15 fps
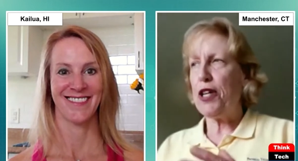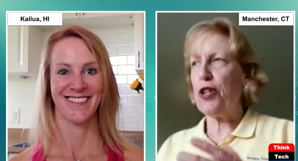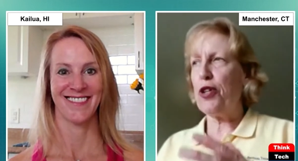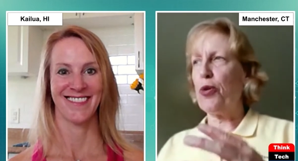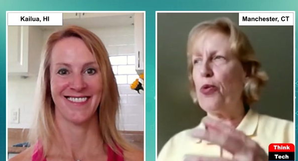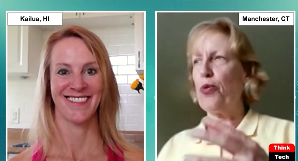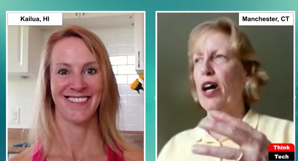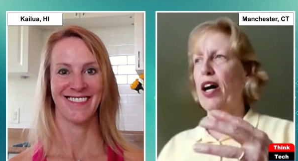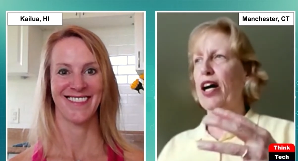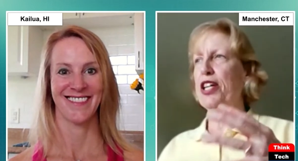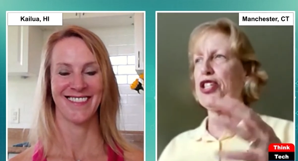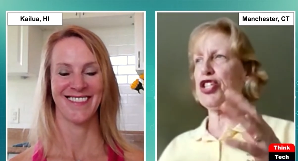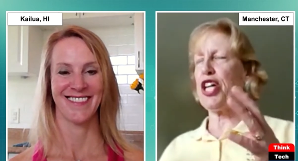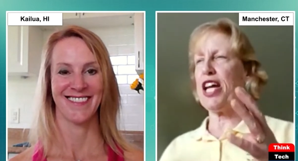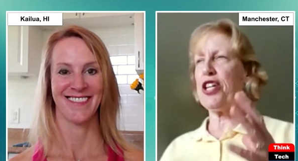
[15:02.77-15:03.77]
Speaker 1: You know, I
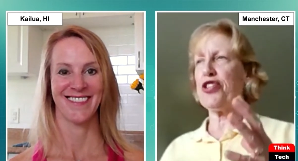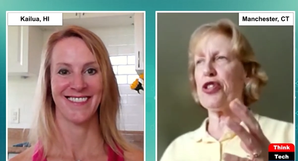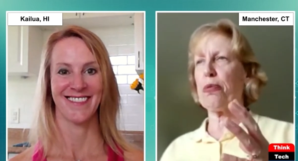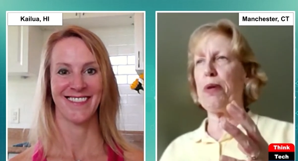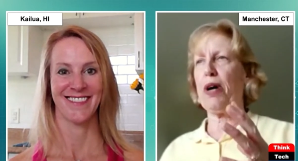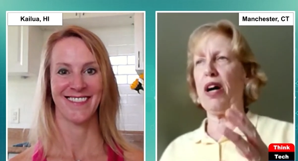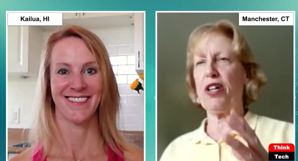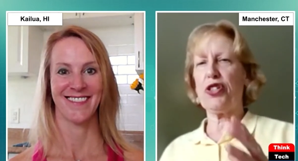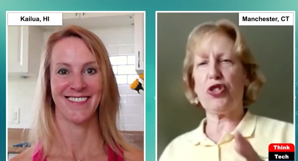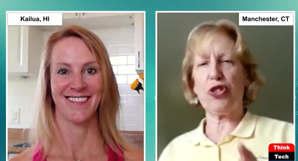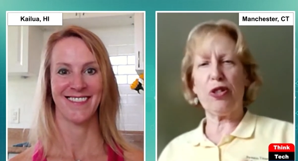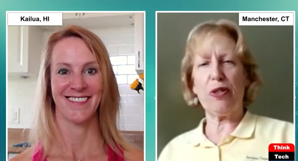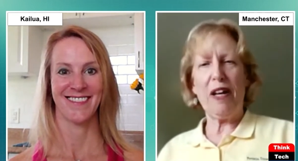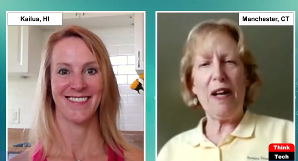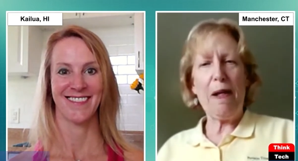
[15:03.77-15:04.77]
changed their
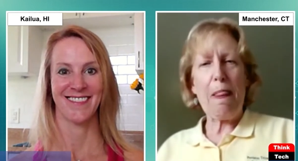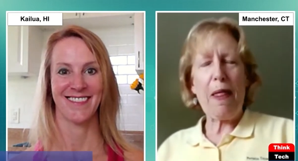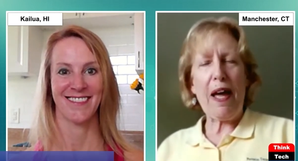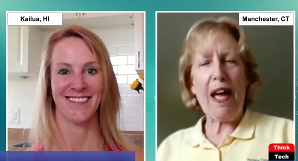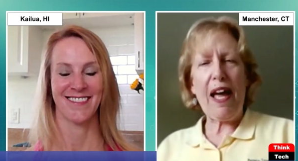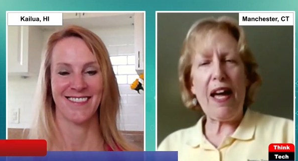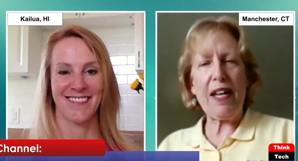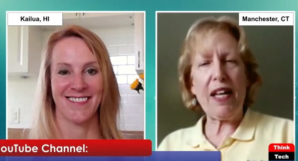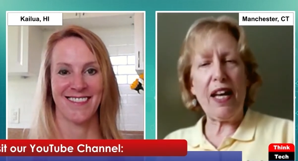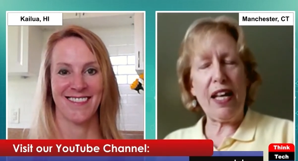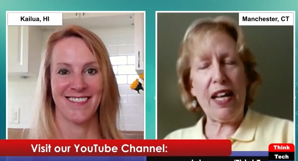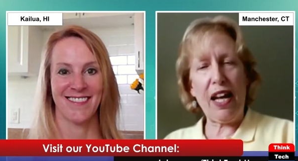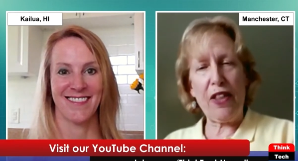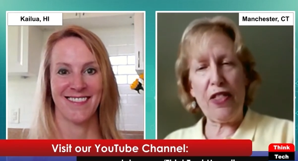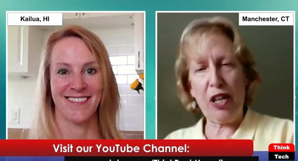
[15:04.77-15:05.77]
posture. And,
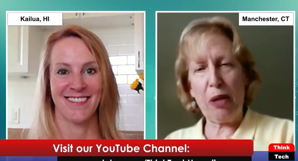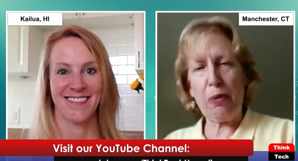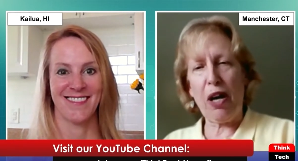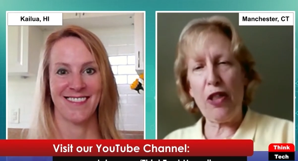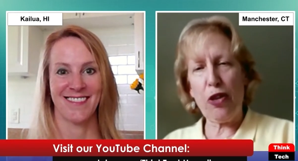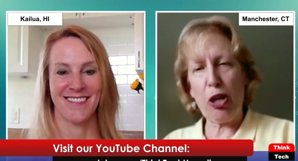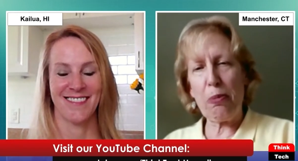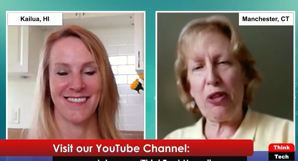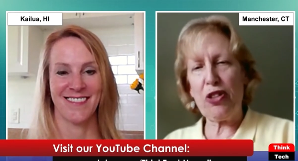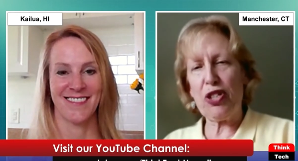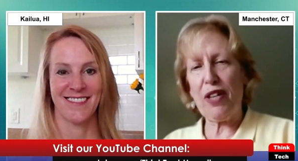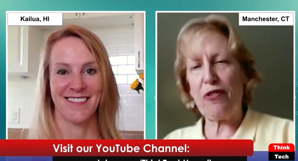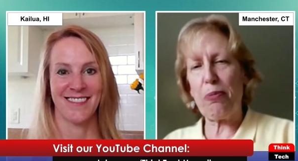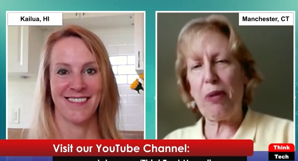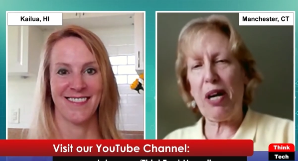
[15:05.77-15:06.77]
and I think I thought about this
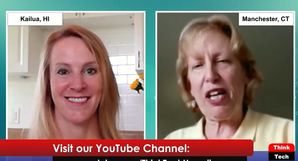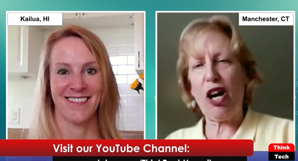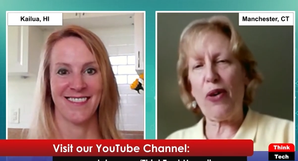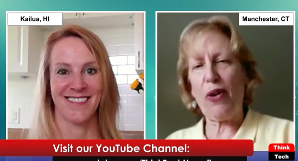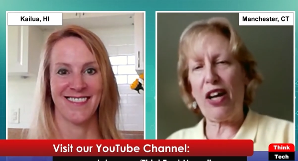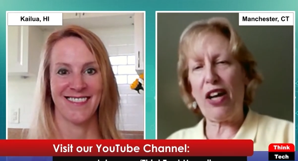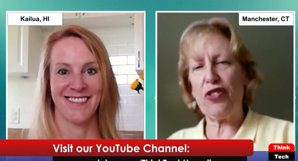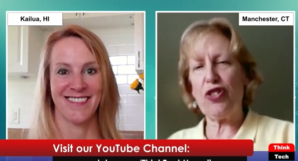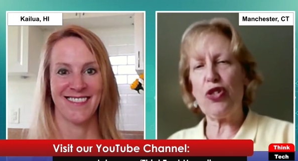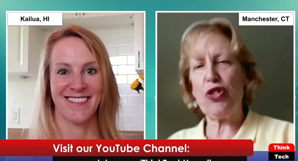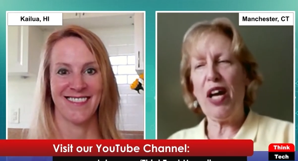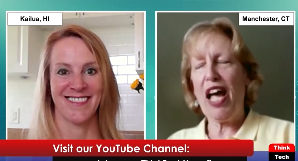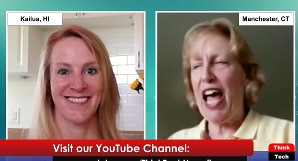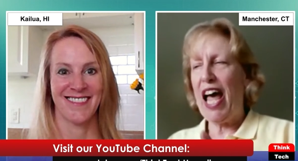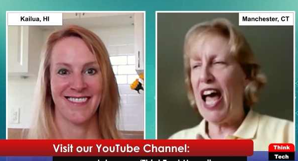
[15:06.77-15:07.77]
after my car accident too.
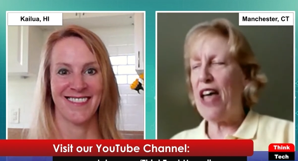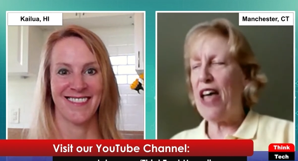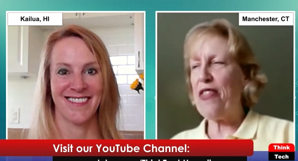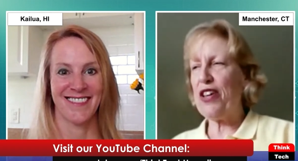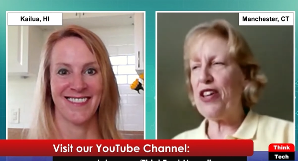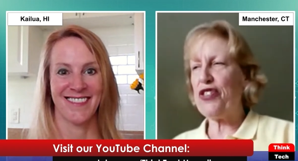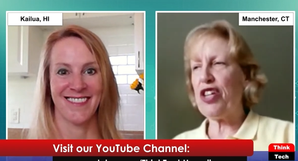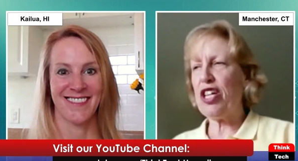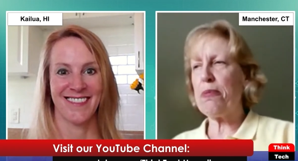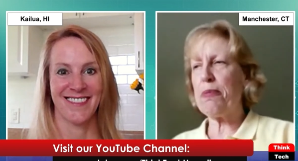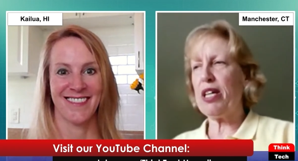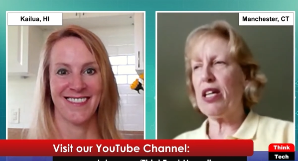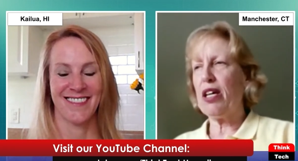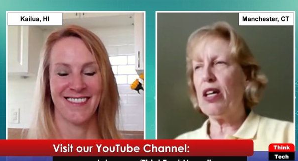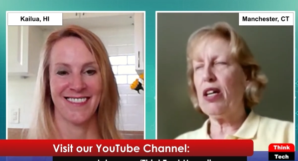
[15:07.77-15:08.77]
And they said to
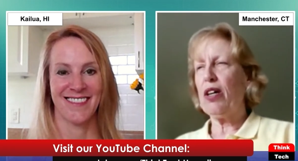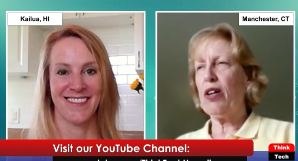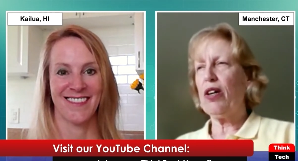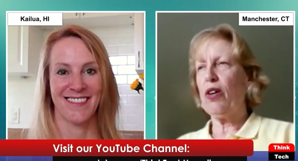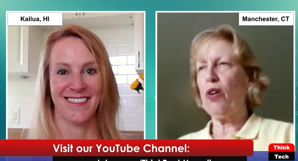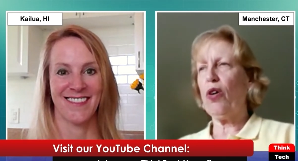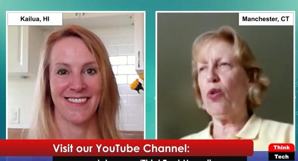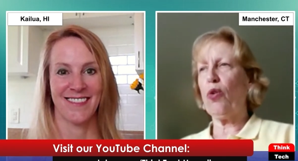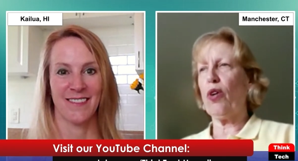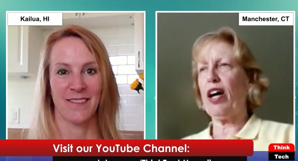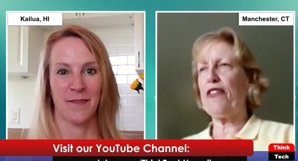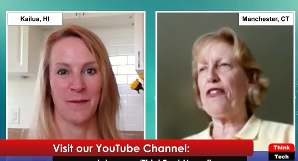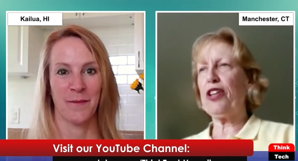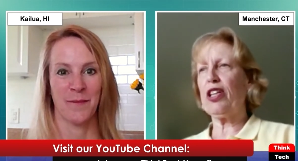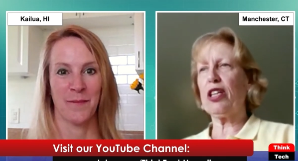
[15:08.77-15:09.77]
me, oh, I
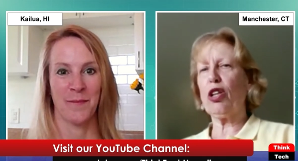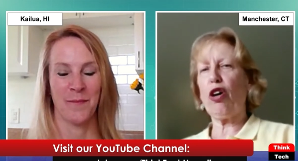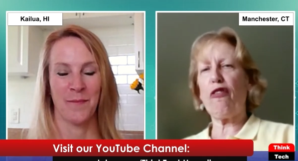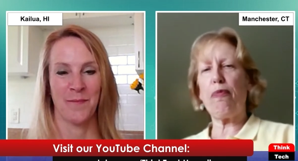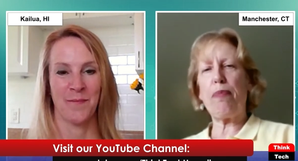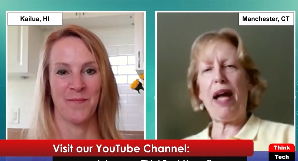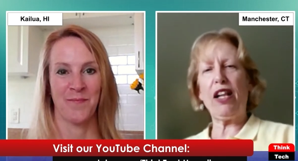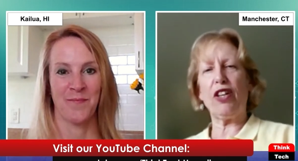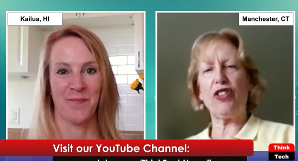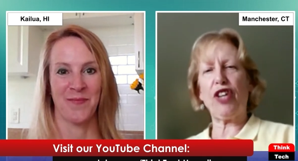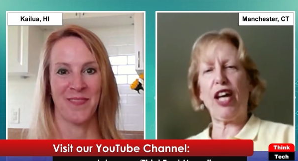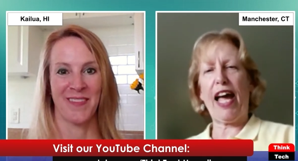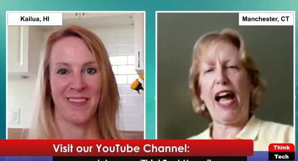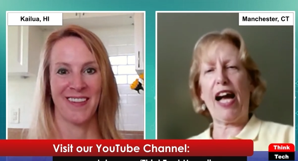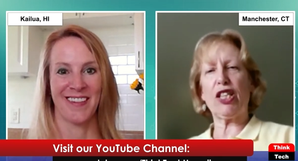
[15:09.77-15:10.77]
feel a little off balance.
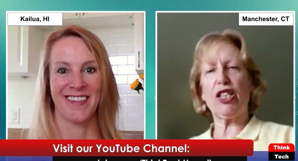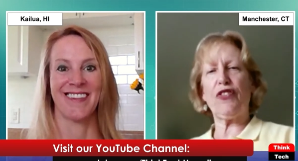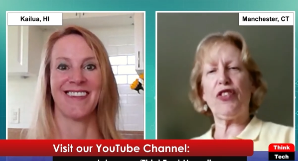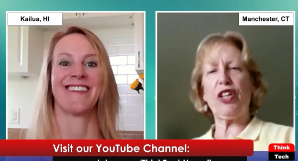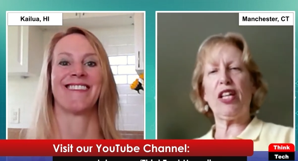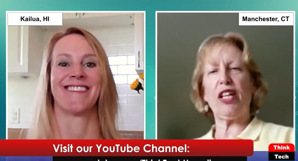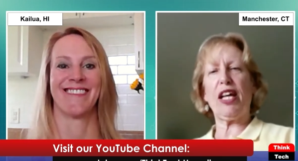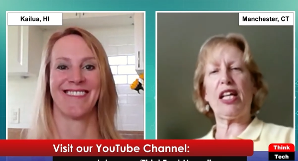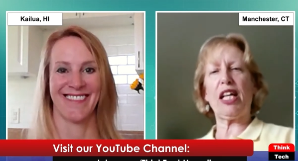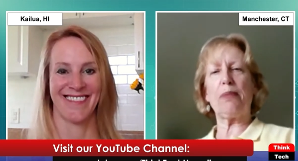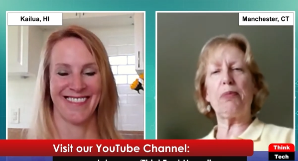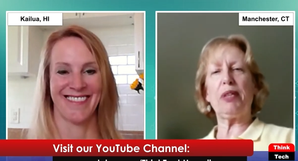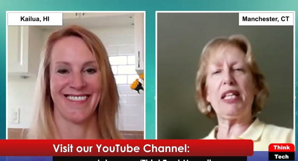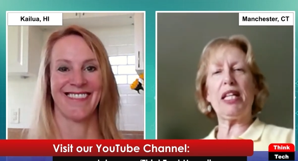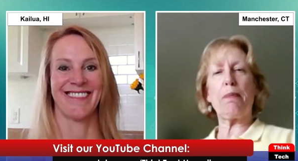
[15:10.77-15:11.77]
I actually feel like I'm
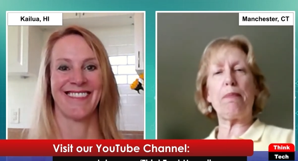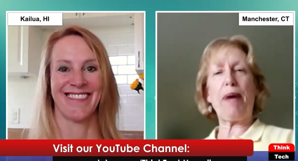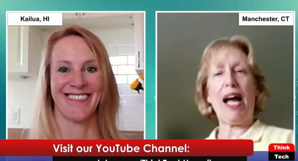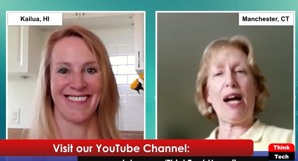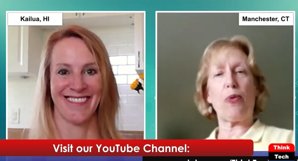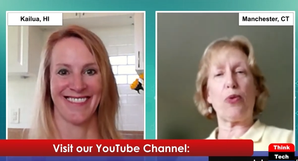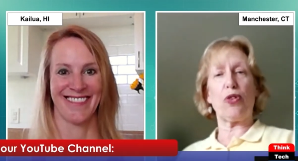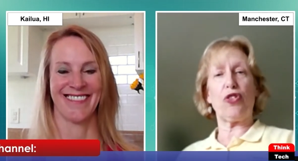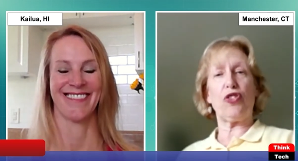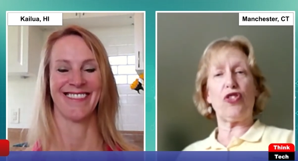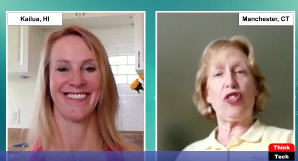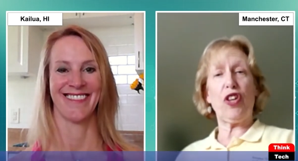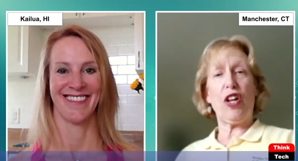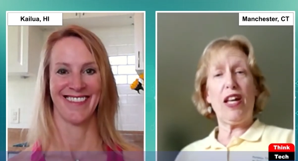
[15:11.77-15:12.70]
leaning backwards.